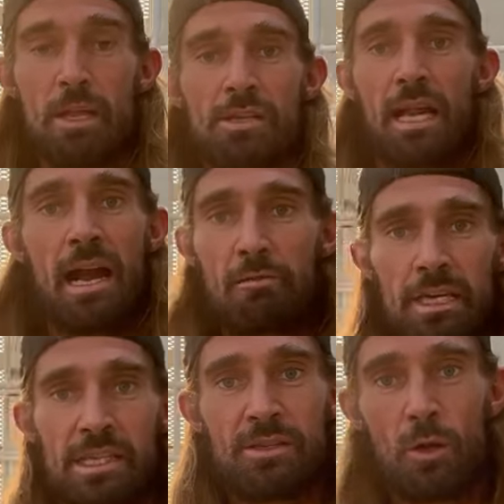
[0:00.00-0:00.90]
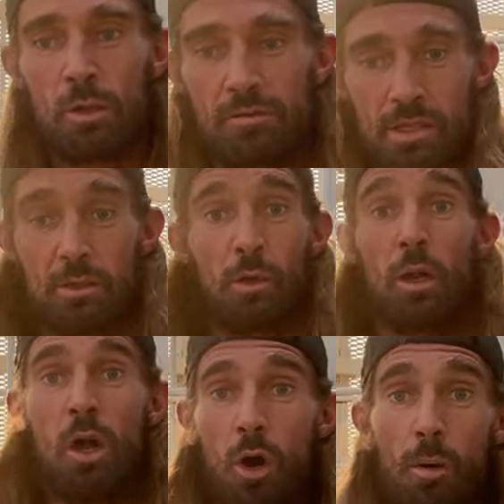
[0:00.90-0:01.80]
So the heart rate is not all of a sudden going,
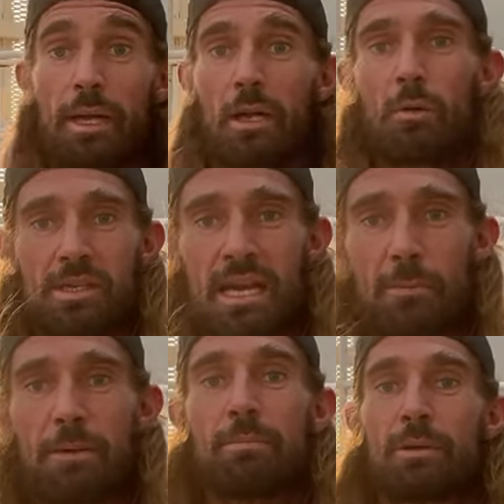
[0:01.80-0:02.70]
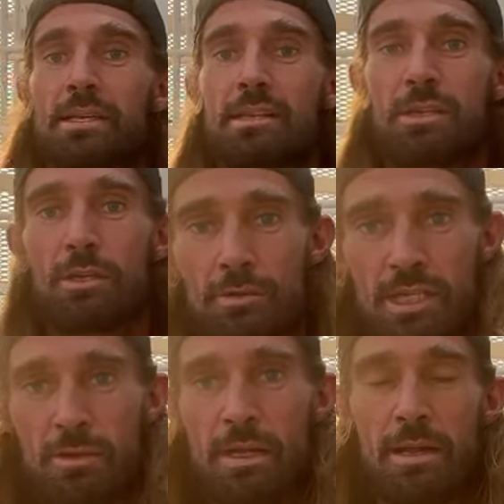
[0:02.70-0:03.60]
oh my God, what's happening? Because it's used
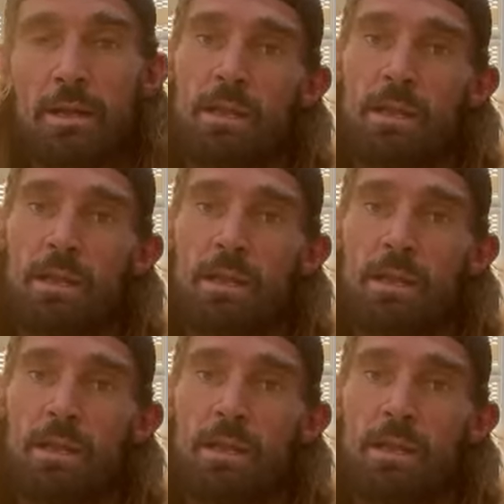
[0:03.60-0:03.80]
to it.